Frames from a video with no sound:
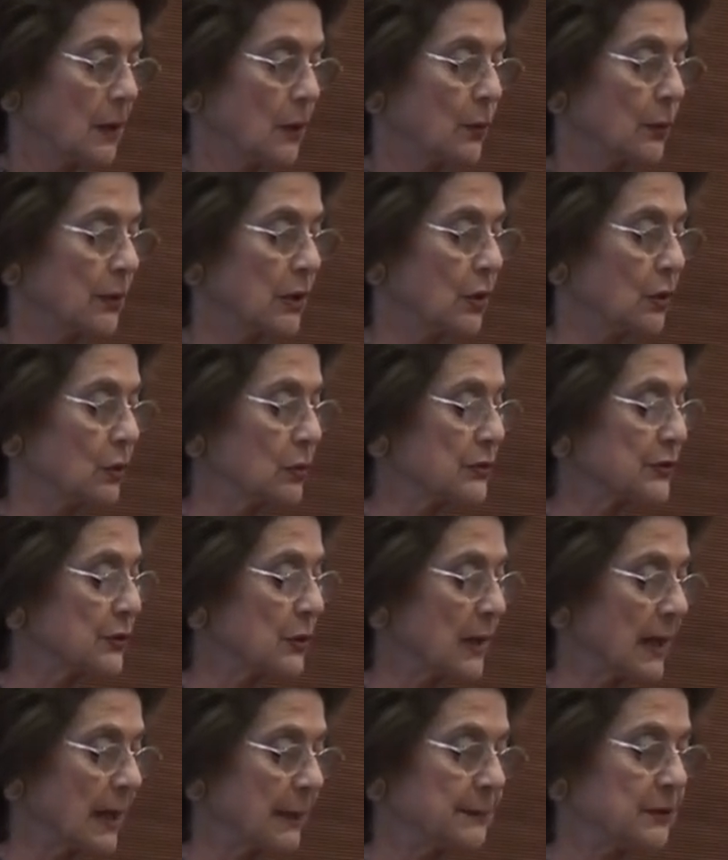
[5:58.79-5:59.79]
We are also
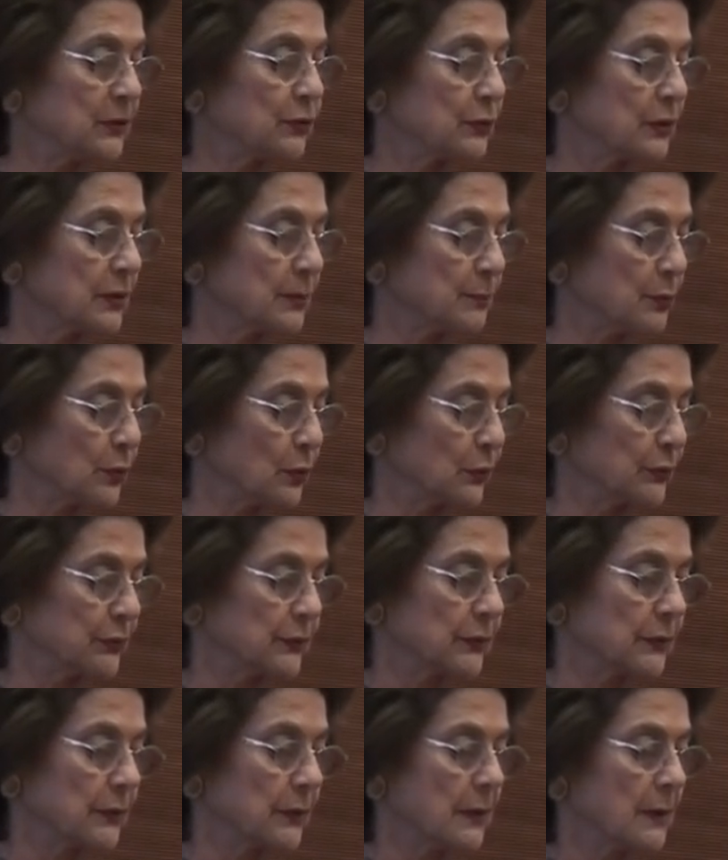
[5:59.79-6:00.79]
happy to
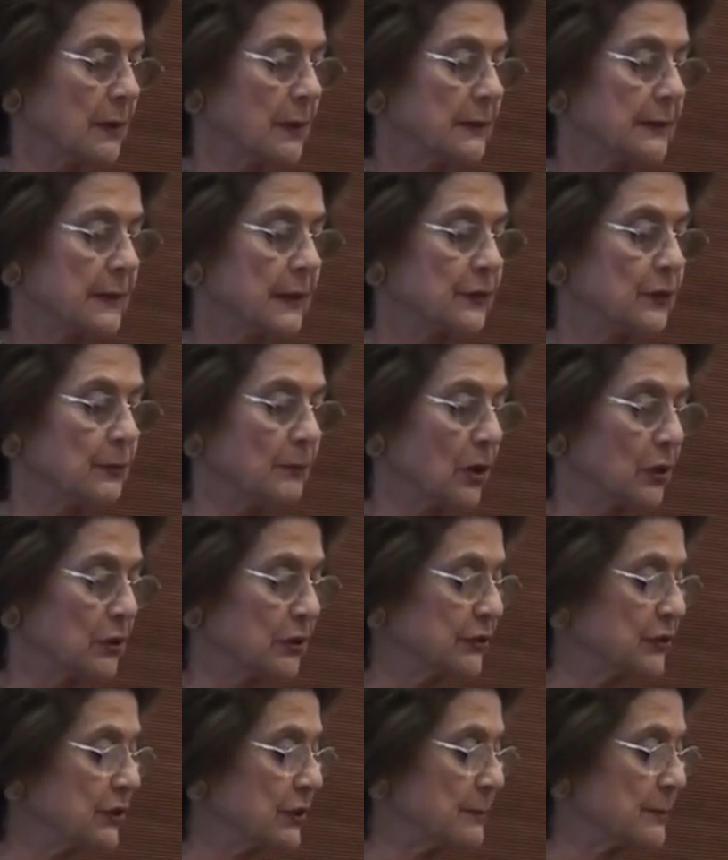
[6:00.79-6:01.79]
report that the
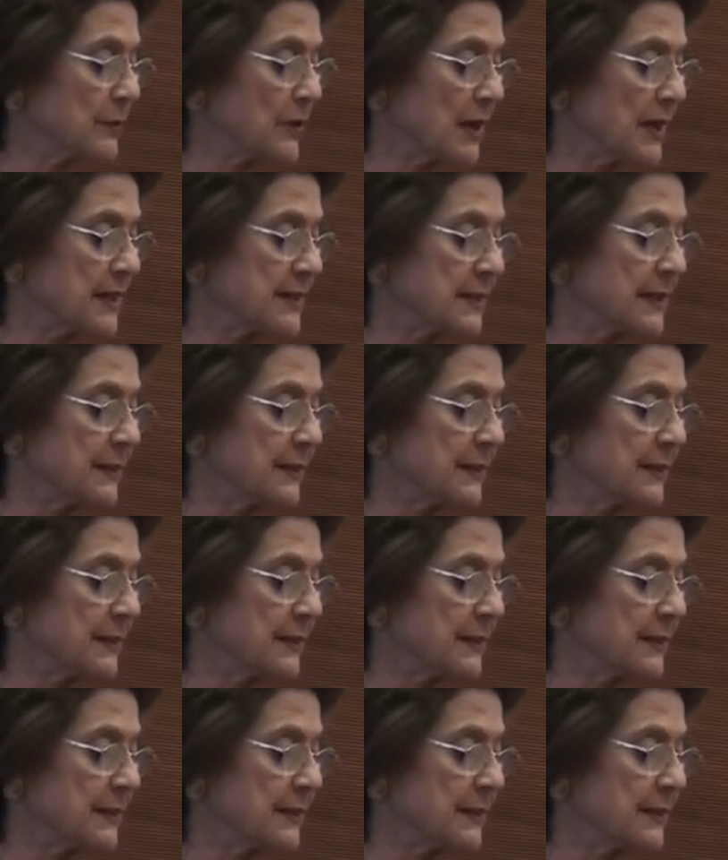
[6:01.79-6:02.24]
monetary prize